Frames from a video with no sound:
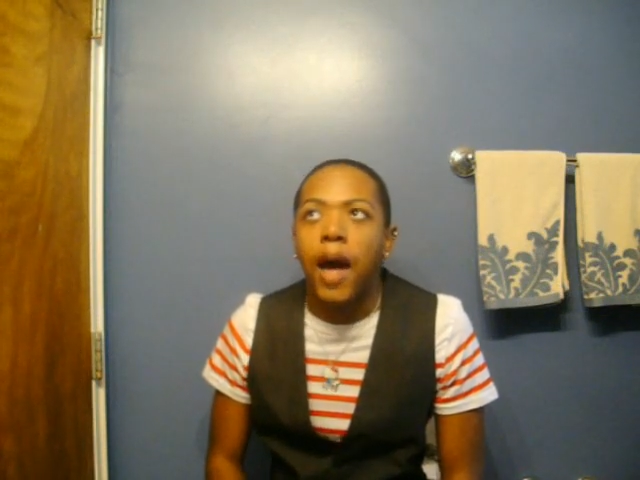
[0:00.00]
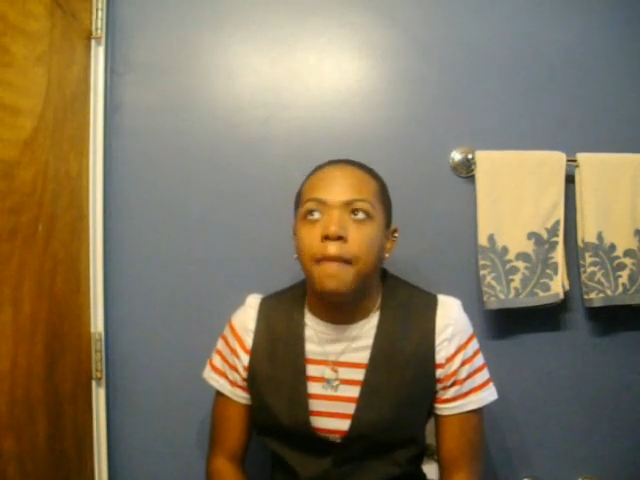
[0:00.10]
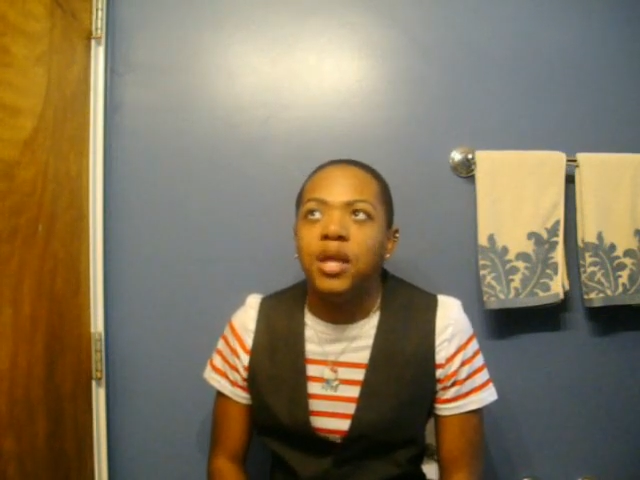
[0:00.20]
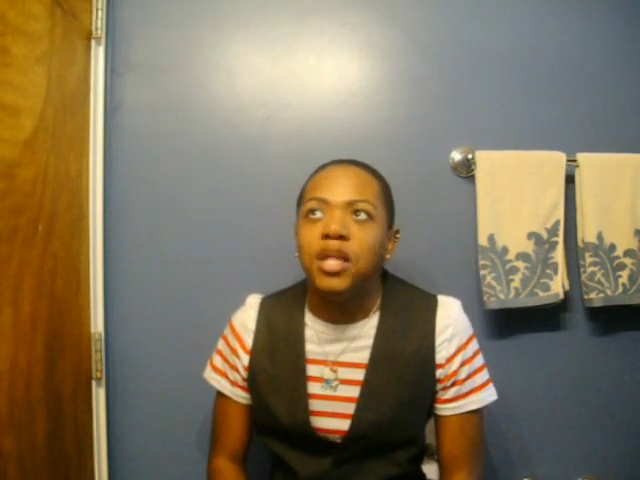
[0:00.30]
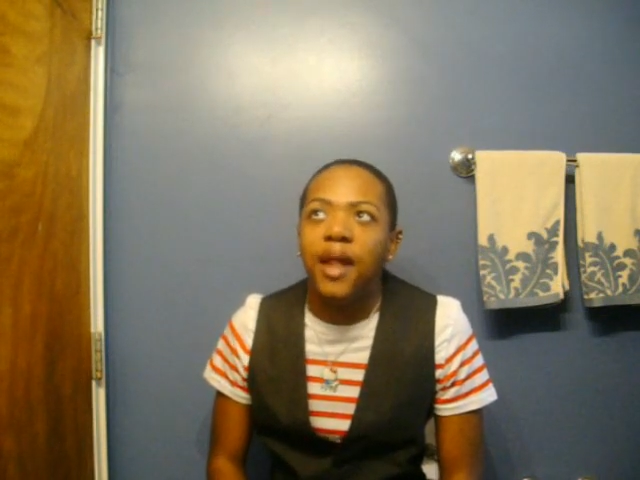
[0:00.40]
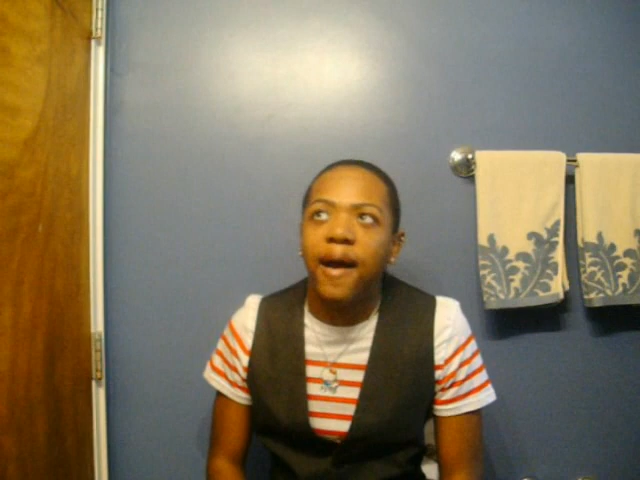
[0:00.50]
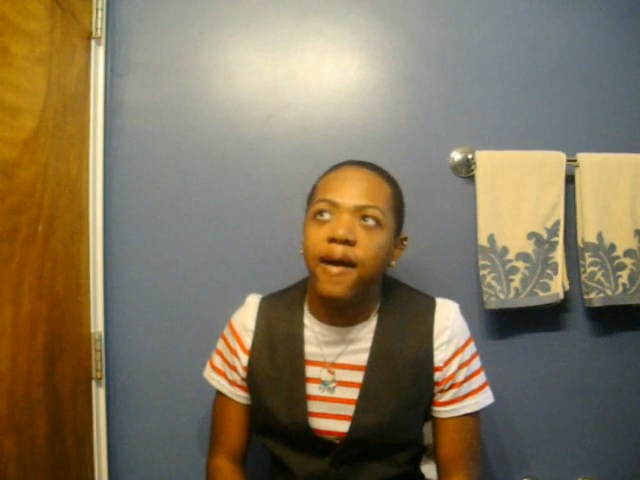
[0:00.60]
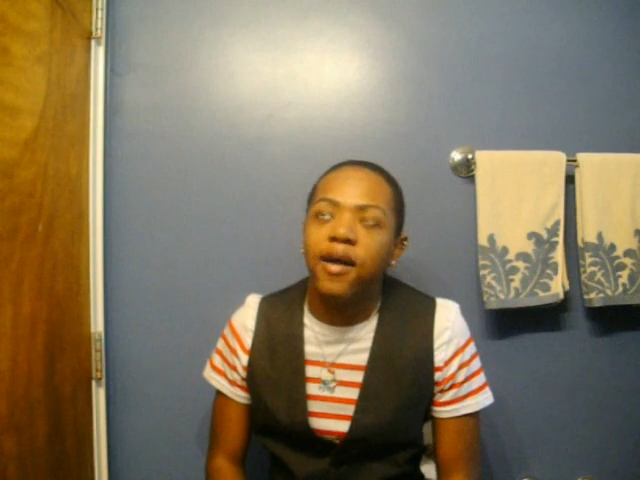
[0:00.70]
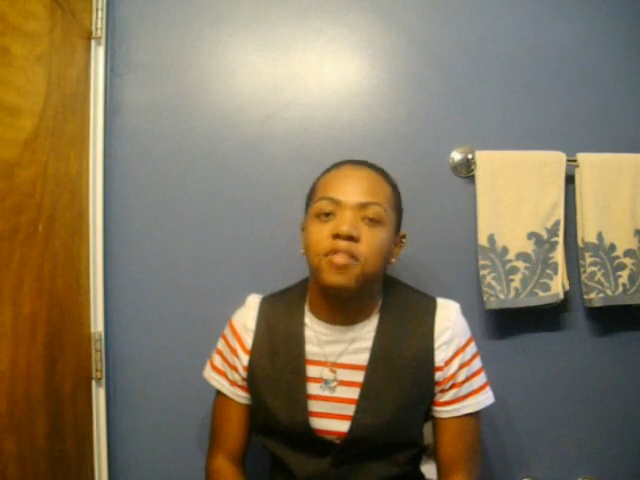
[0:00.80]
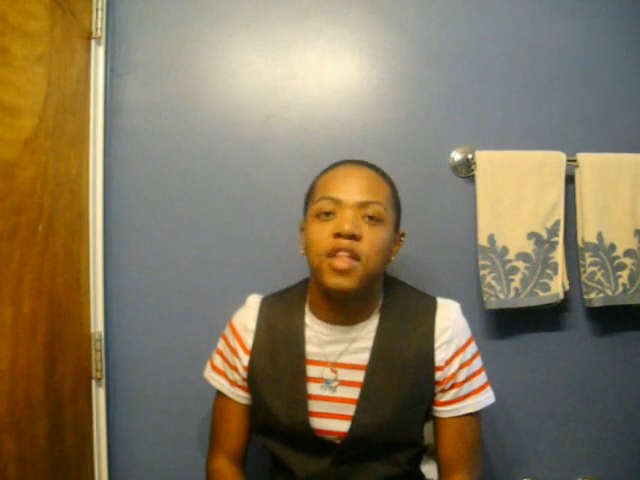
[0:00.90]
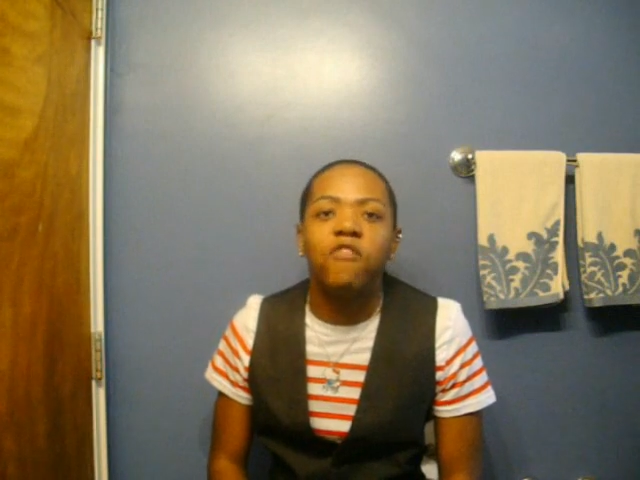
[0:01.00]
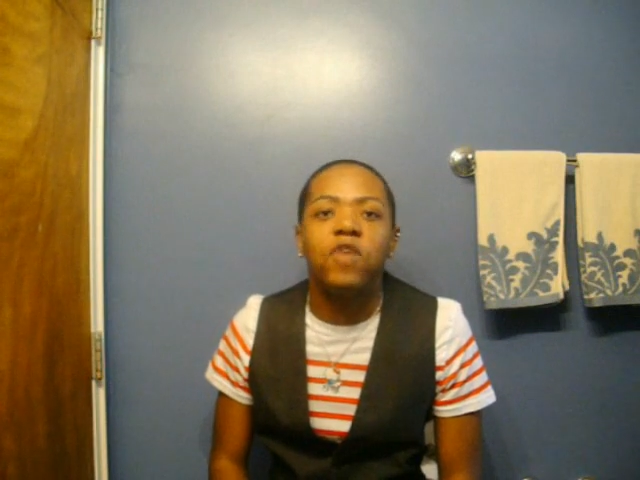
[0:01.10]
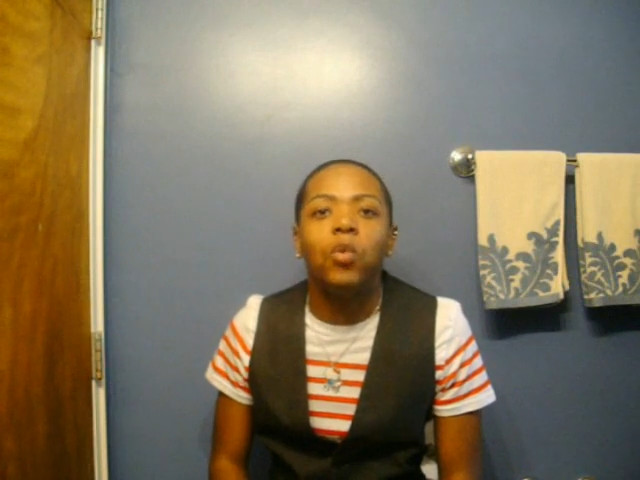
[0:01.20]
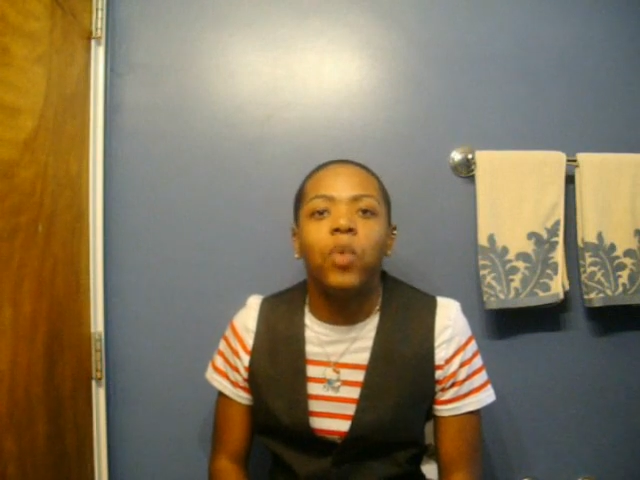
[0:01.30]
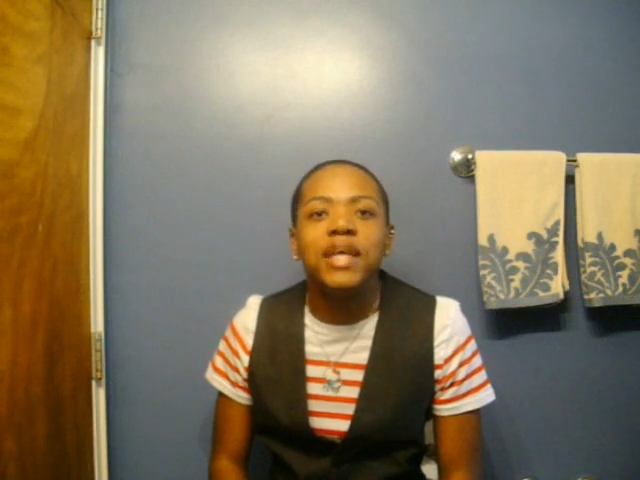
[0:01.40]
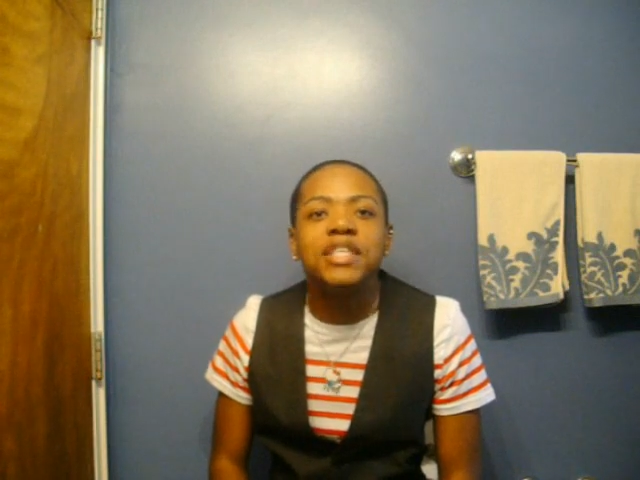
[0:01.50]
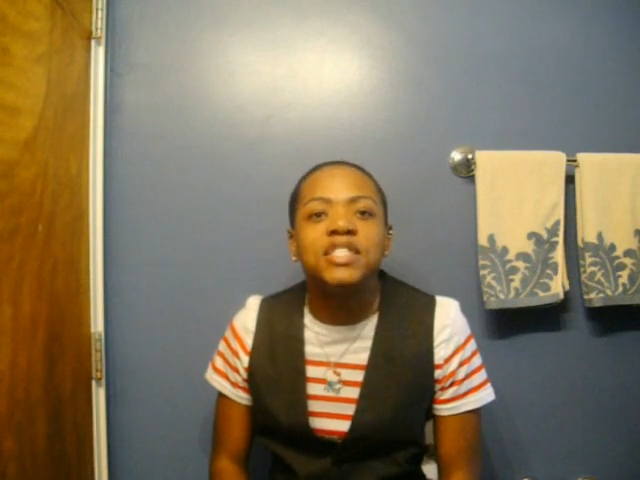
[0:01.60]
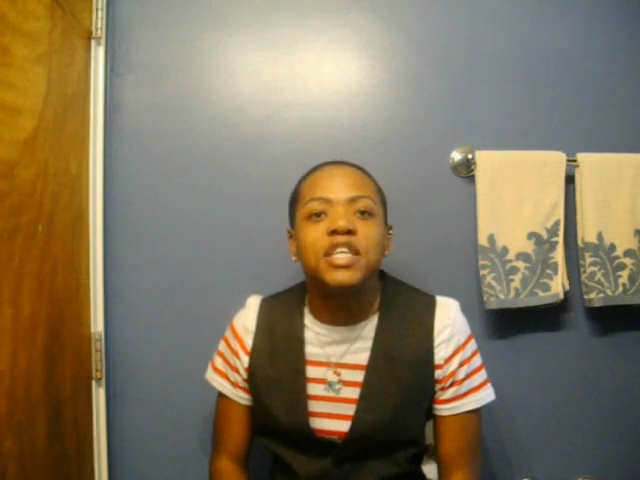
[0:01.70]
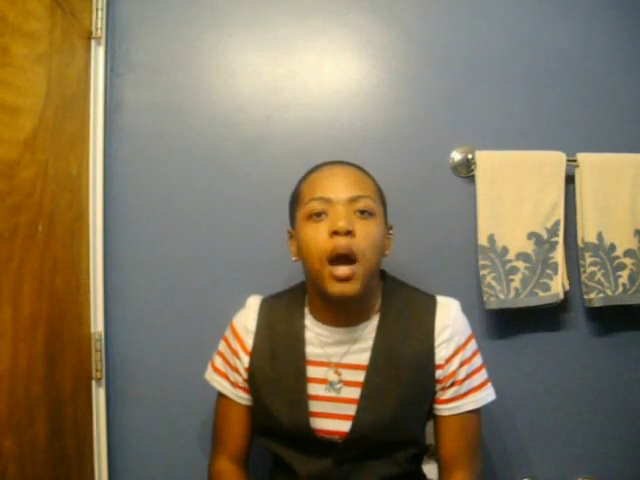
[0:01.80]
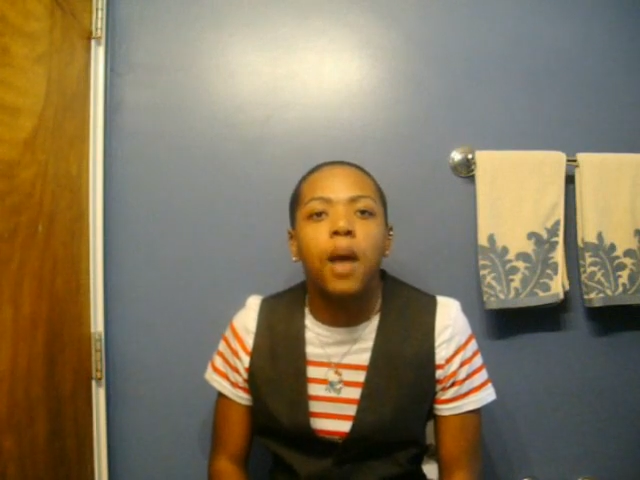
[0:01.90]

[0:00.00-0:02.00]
How many times have we wasted